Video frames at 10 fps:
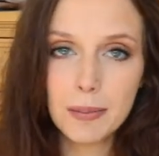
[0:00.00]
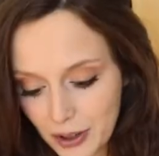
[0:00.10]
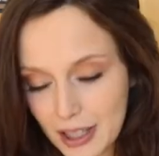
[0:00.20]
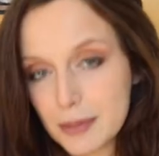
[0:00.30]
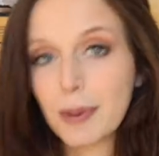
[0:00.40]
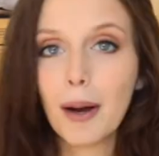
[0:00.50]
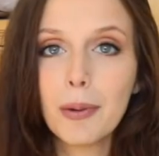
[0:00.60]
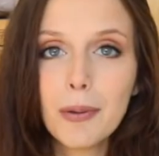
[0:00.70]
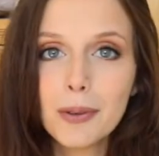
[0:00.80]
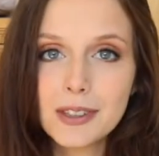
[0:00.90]
You guys
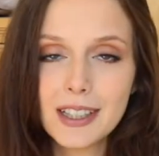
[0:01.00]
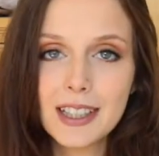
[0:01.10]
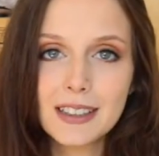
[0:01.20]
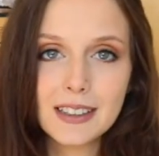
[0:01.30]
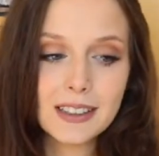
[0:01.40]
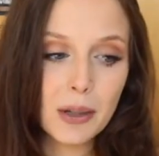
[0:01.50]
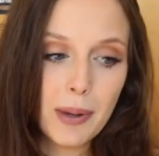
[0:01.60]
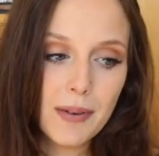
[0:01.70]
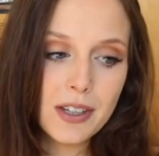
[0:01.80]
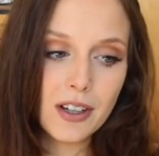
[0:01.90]
probably won't see this until
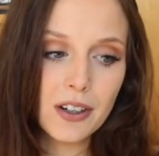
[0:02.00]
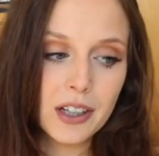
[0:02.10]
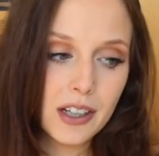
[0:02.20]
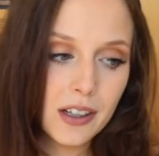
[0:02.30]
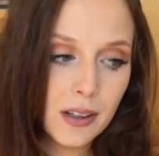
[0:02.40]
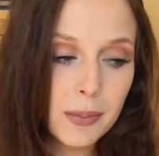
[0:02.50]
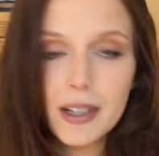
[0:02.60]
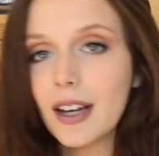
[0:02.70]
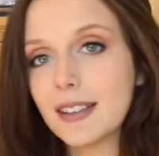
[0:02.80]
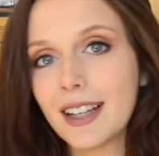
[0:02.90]
baby's already here
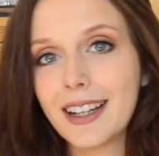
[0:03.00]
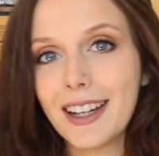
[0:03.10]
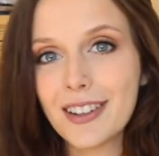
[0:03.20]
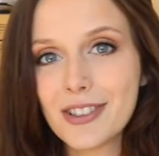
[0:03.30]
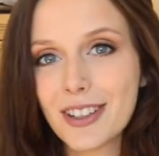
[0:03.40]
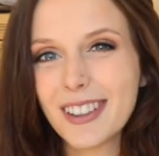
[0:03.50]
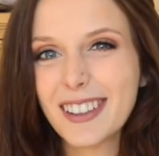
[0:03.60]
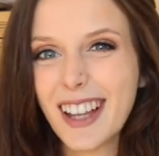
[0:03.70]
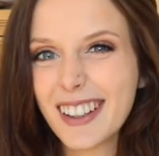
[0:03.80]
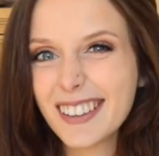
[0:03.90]
because I can't share the
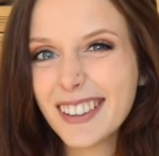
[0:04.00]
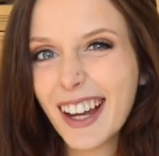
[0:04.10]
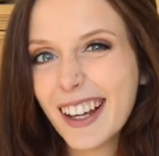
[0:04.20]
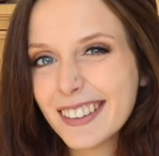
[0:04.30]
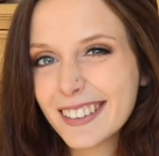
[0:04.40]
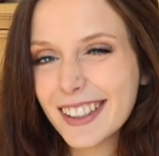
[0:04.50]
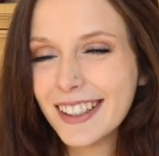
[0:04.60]
letter yet.